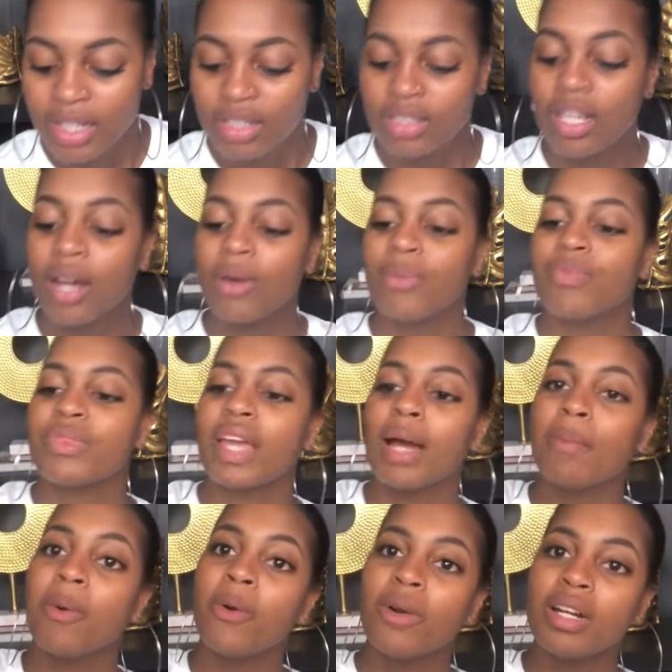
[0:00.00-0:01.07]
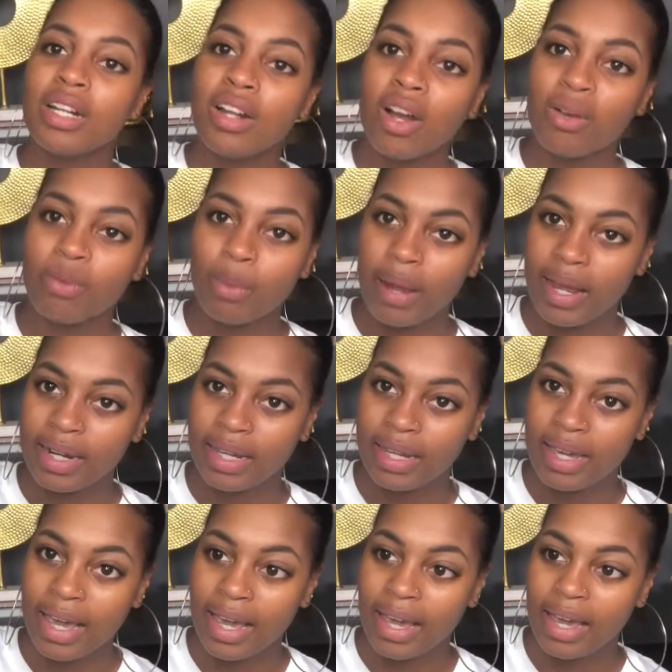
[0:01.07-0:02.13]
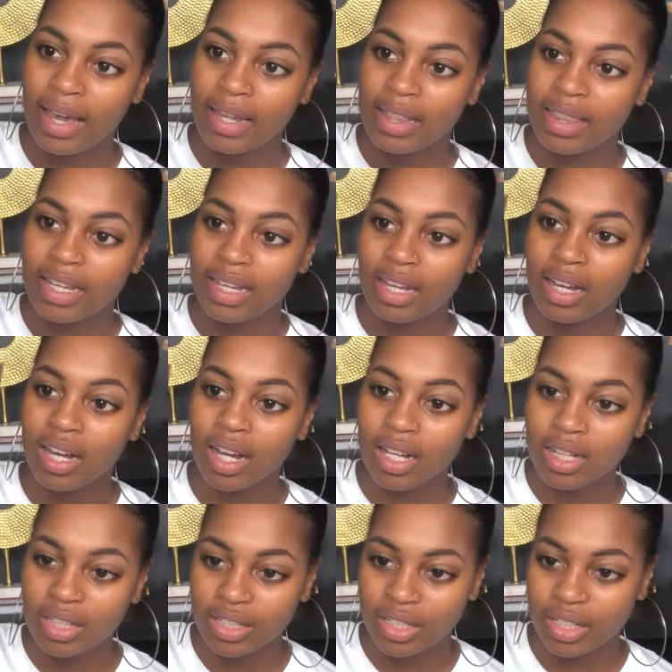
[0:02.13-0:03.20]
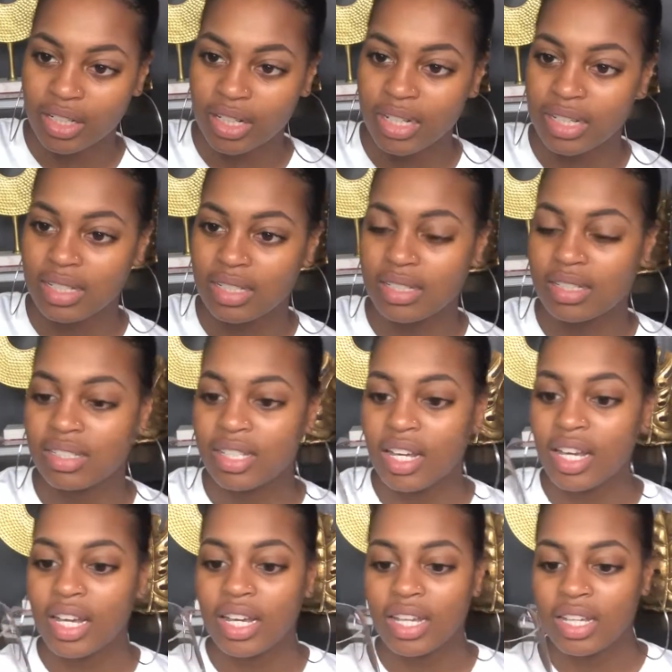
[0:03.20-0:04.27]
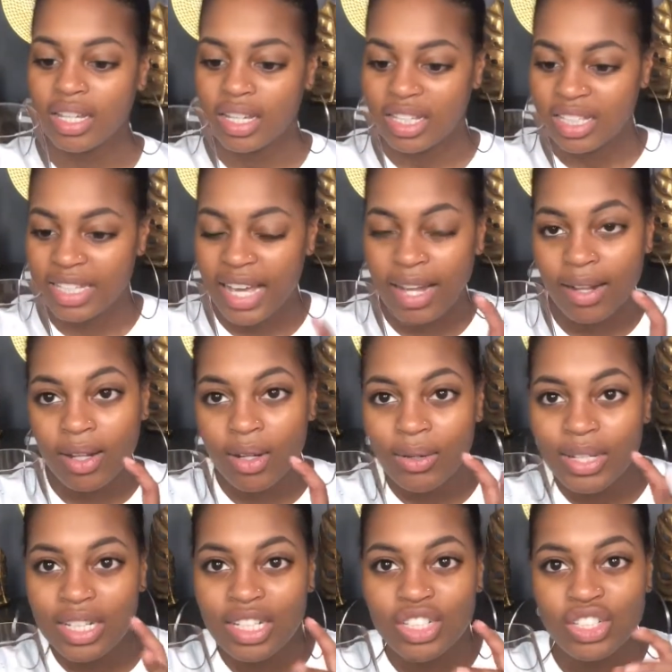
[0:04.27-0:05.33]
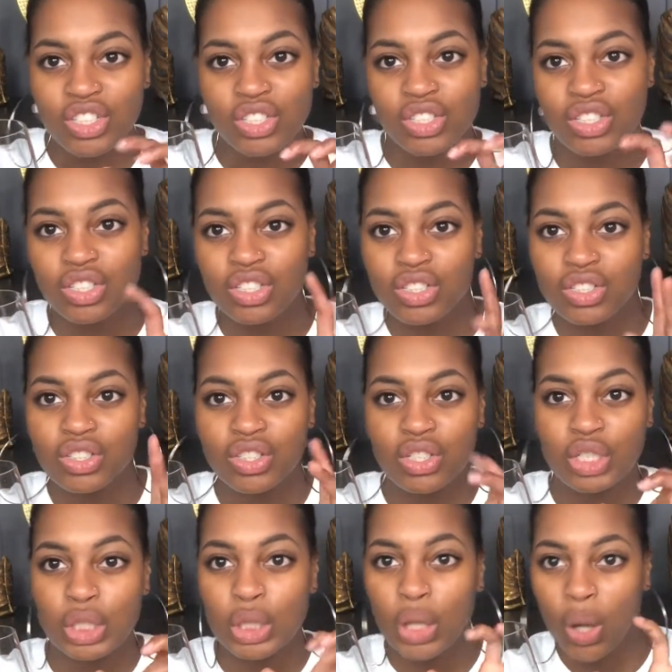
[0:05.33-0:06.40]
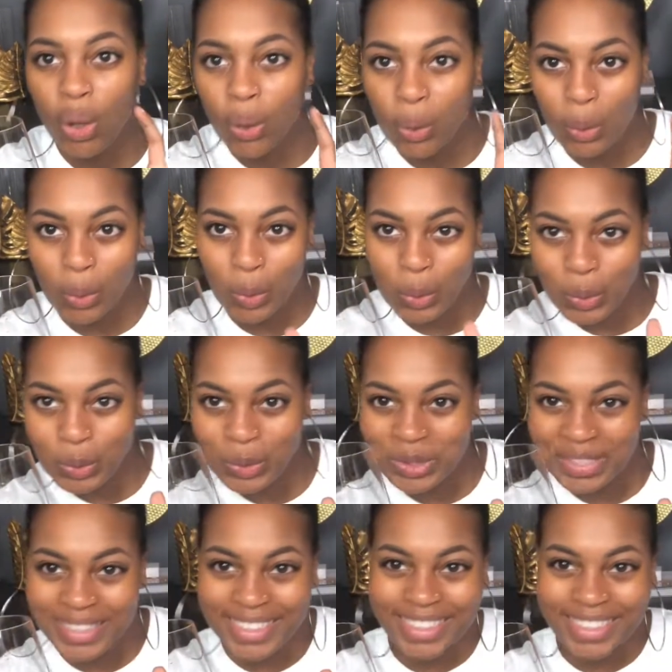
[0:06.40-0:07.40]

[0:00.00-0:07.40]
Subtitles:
So I poured it already, and the color is yellowish gold,